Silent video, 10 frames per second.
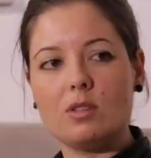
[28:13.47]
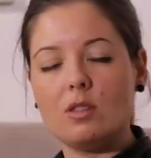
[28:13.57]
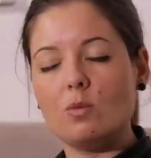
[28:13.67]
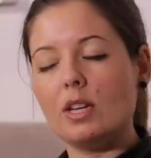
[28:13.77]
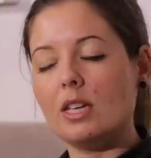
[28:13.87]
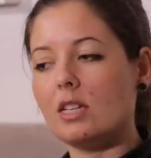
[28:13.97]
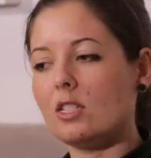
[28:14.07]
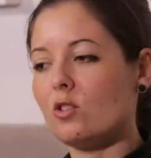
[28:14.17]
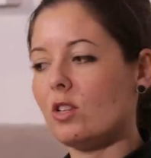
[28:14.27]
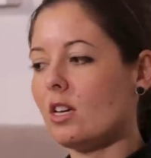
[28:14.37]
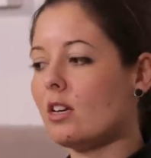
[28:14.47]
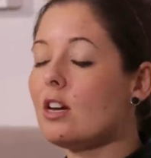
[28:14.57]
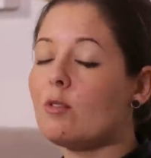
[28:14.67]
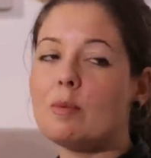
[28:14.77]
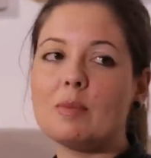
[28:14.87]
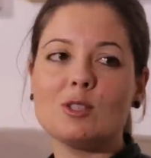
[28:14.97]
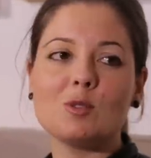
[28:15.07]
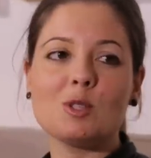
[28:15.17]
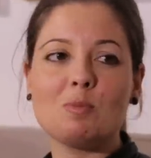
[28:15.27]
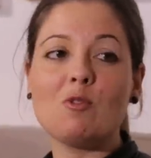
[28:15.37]
within the wedding industry, and remember this
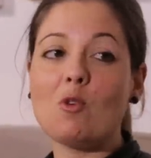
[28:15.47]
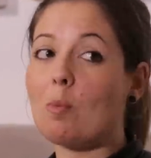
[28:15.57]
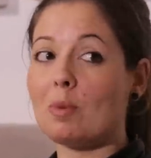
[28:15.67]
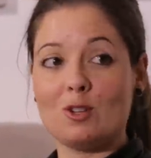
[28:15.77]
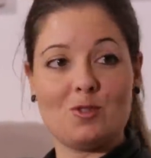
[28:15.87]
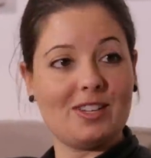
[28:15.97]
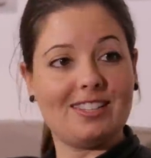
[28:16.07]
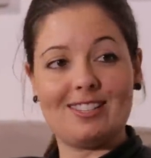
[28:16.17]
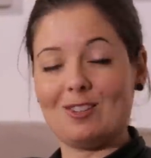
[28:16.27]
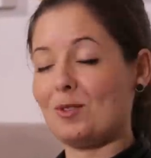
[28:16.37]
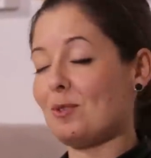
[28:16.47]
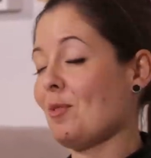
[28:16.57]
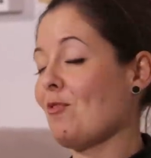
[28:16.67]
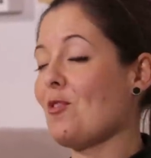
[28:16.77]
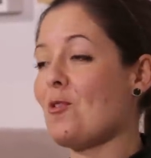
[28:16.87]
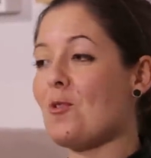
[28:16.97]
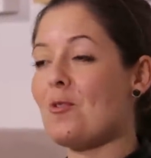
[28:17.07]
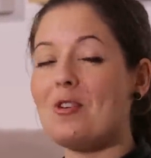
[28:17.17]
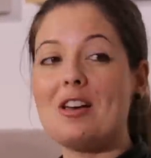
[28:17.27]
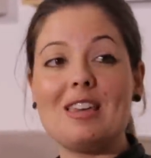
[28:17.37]
was before Pinterest, it was before